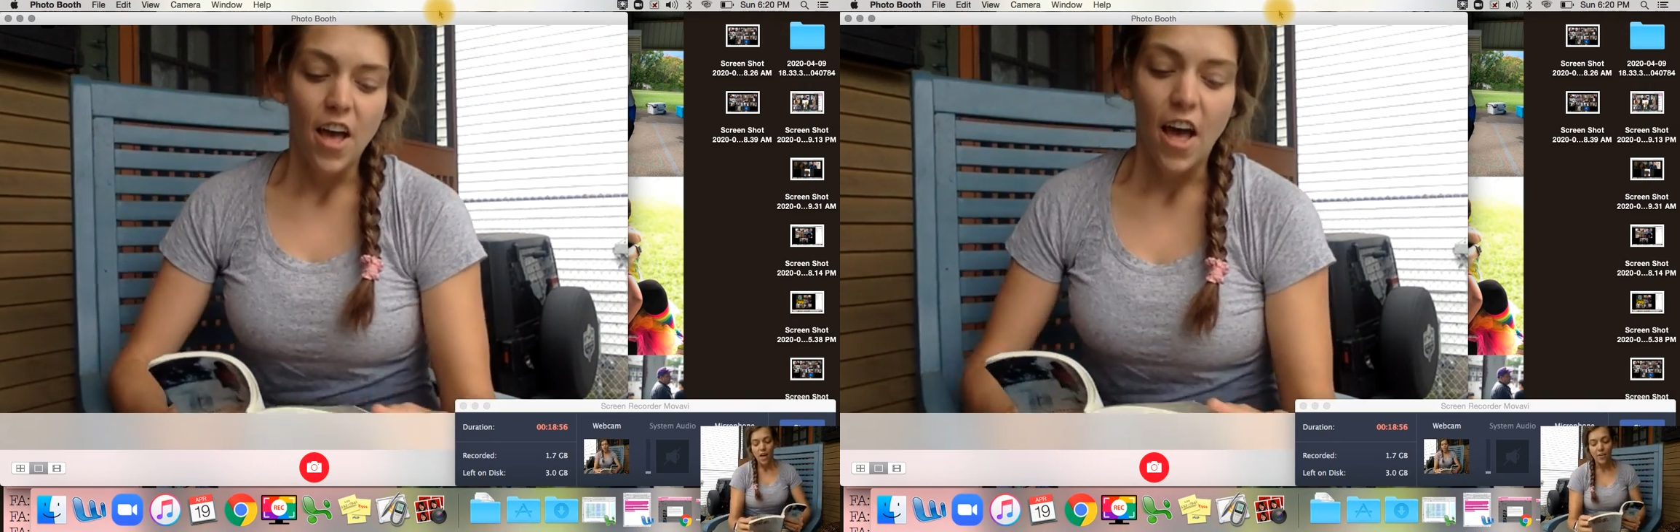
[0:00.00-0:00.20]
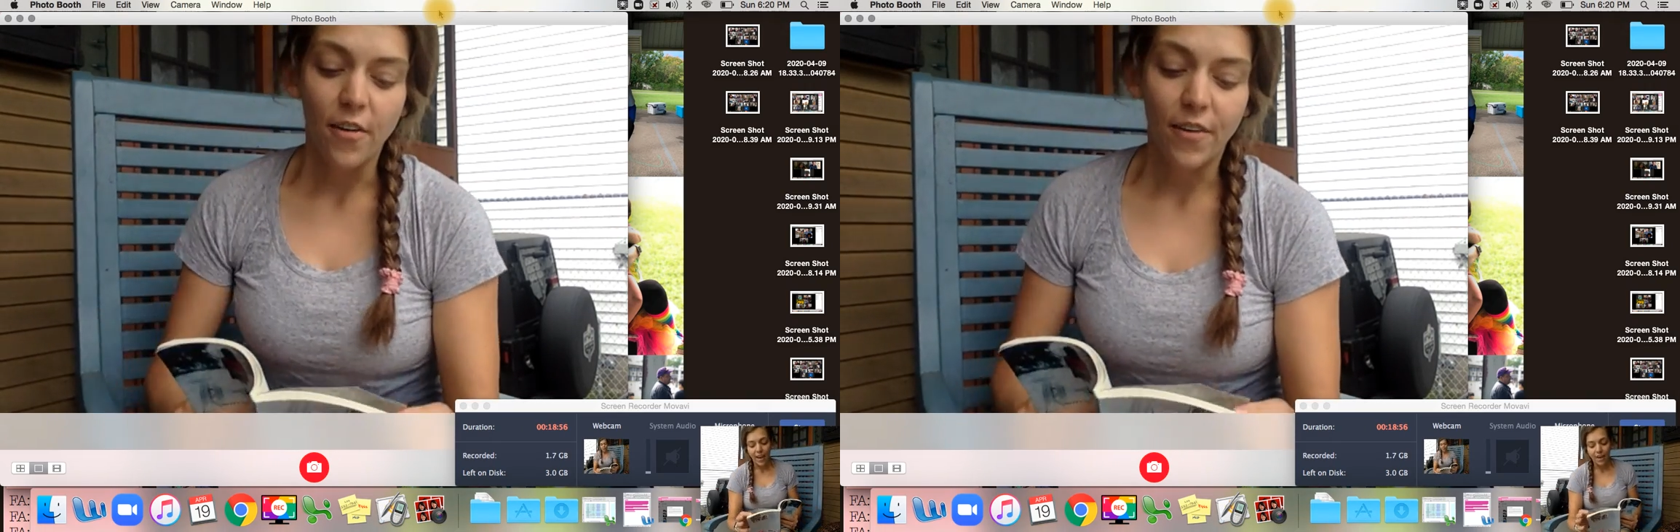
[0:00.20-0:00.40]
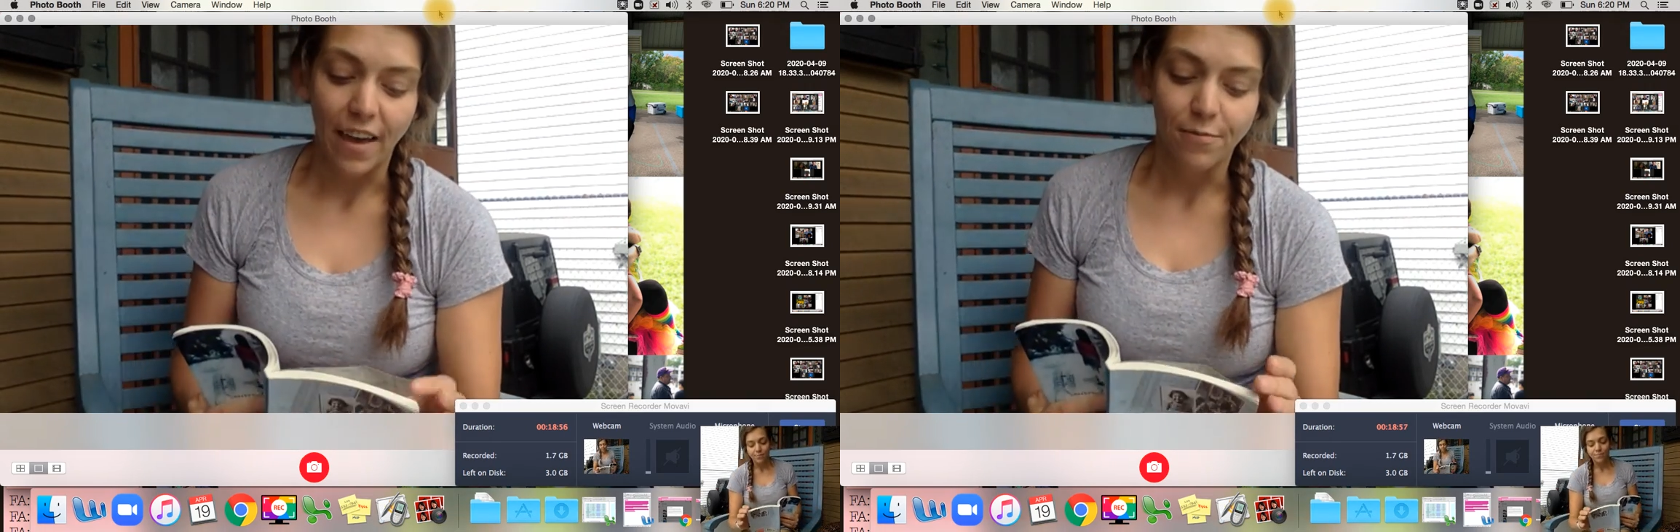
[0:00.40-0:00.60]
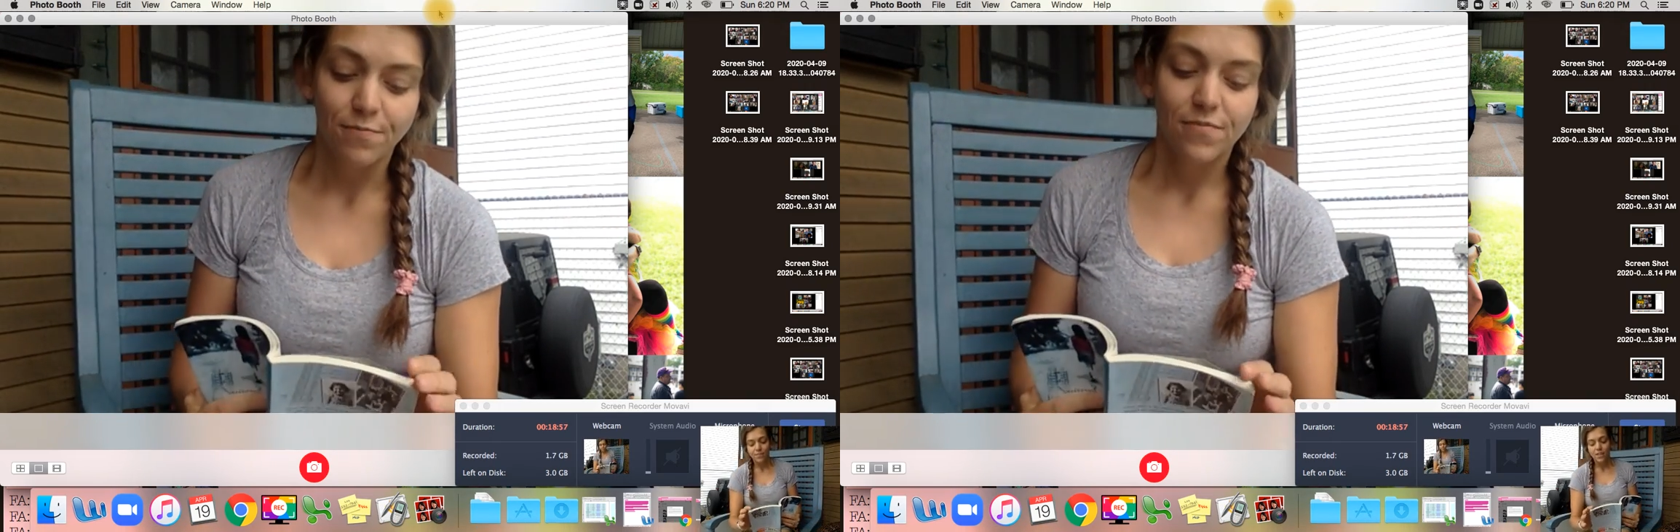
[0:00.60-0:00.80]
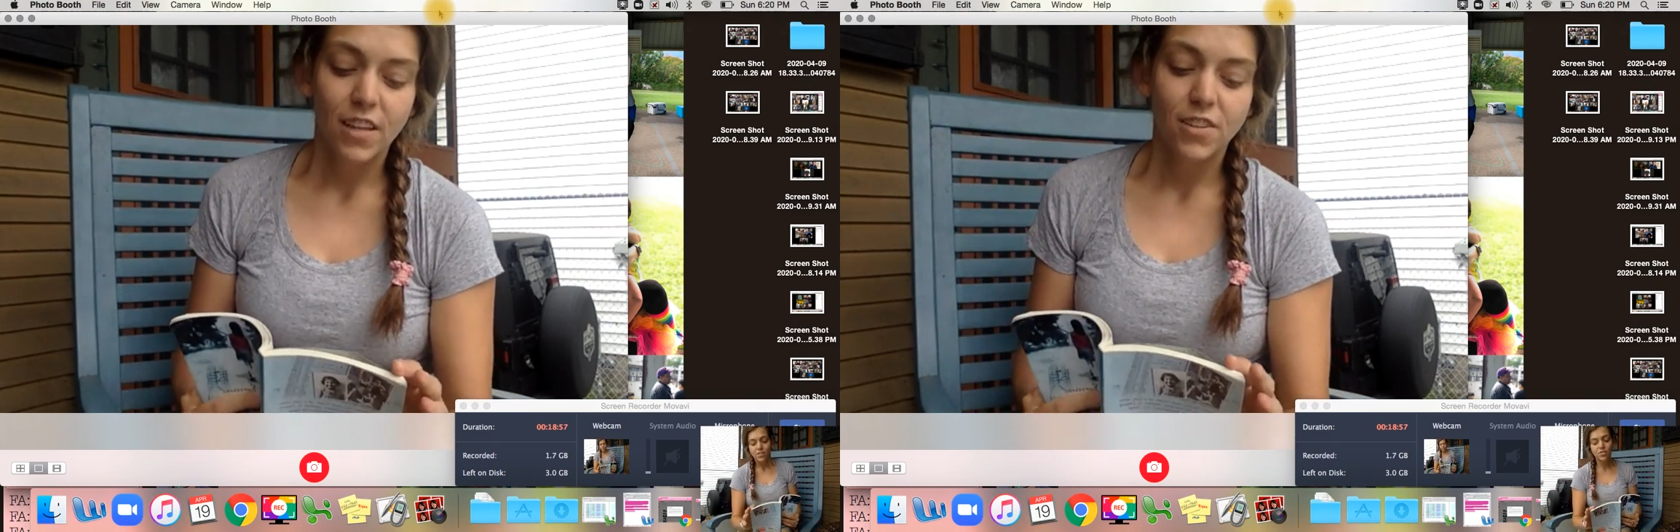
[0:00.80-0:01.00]
Okay,
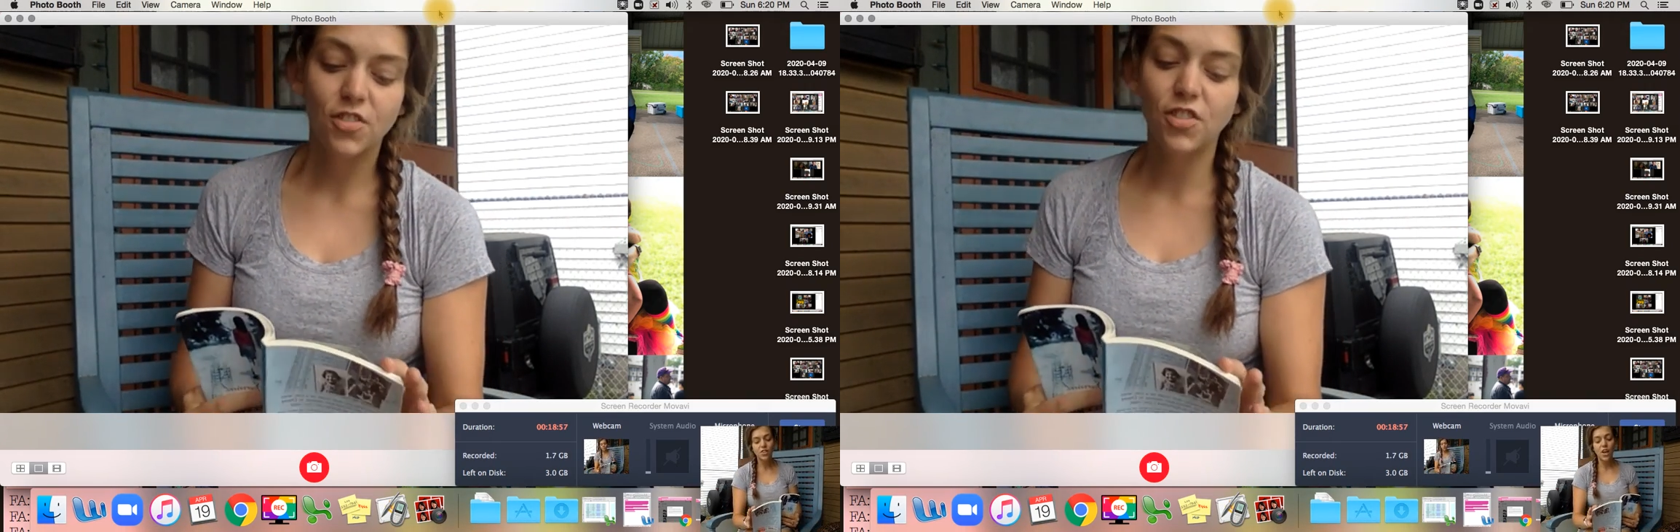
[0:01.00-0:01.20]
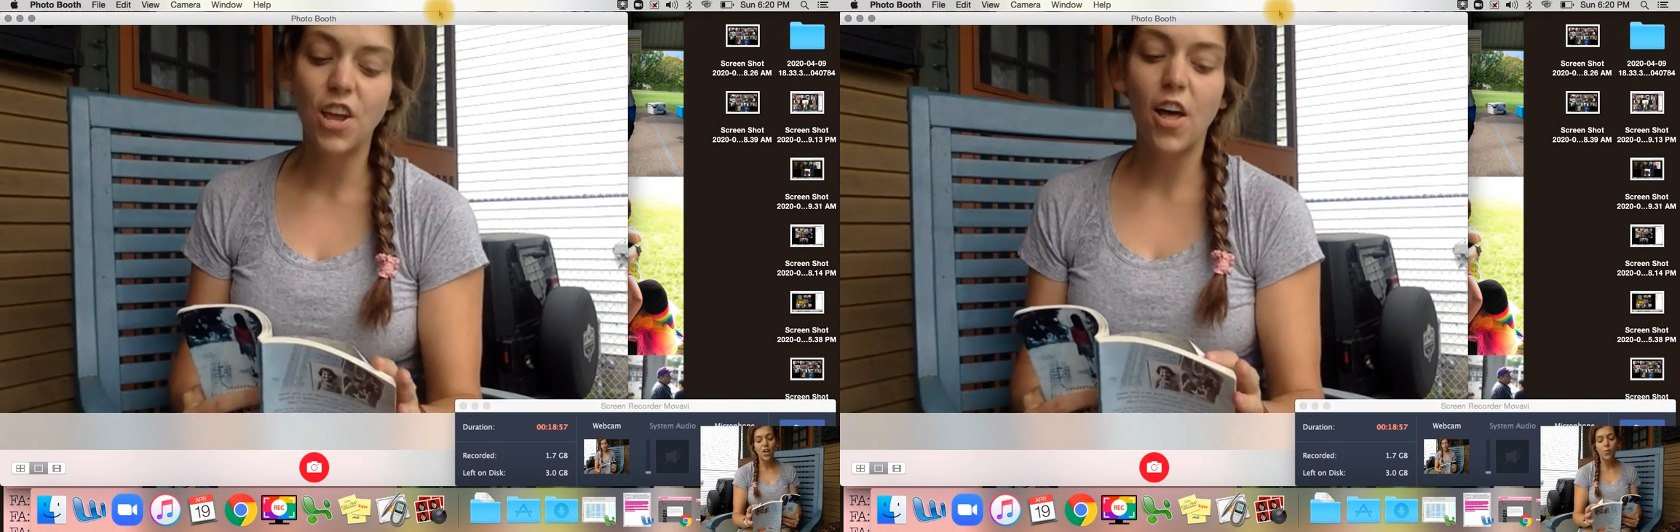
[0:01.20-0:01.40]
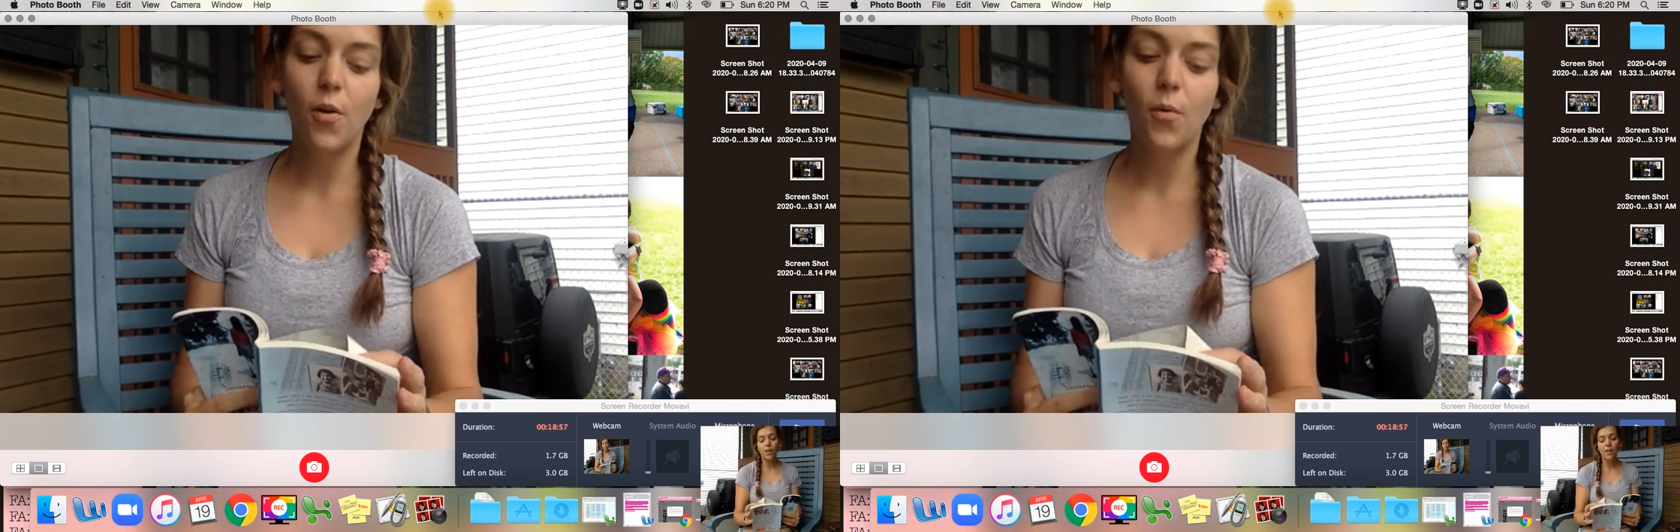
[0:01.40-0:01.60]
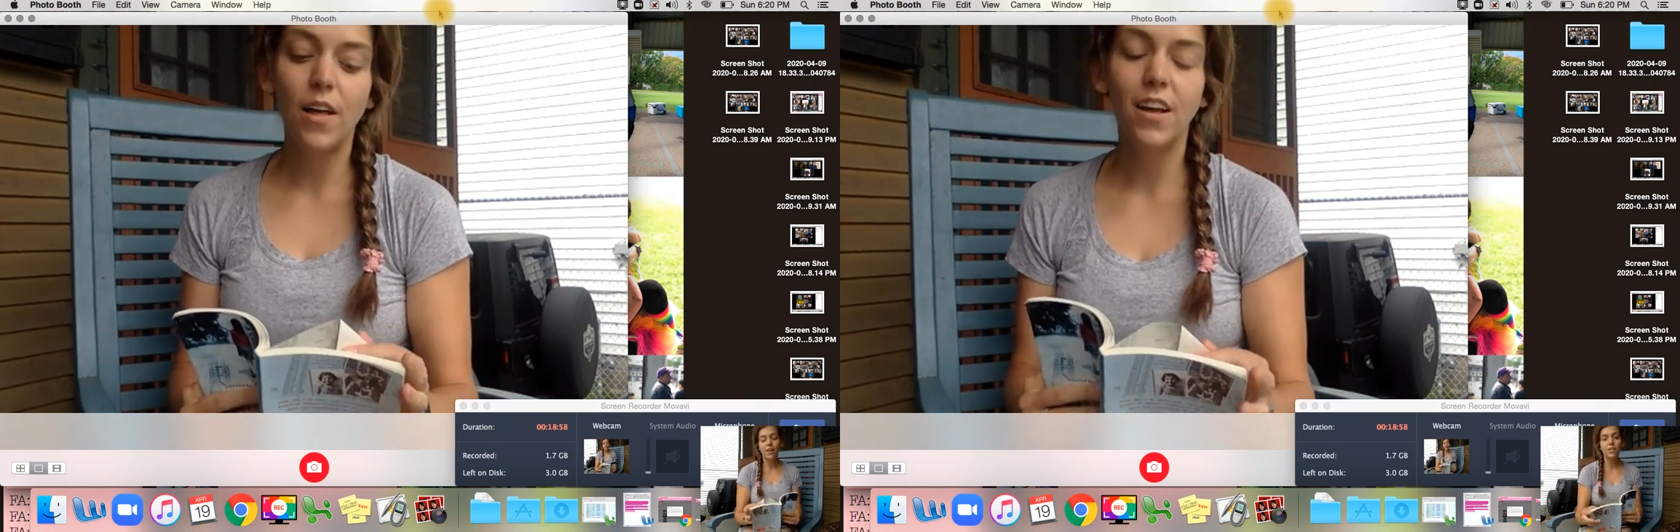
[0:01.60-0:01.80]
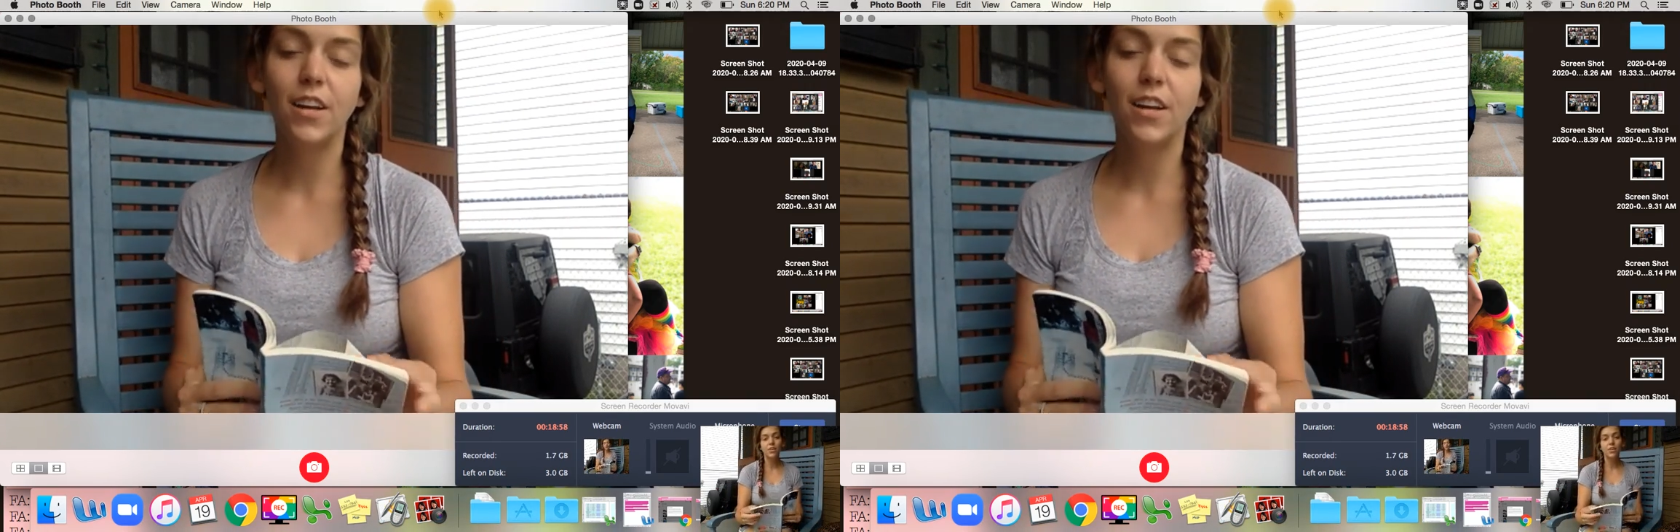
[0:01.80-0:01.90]
so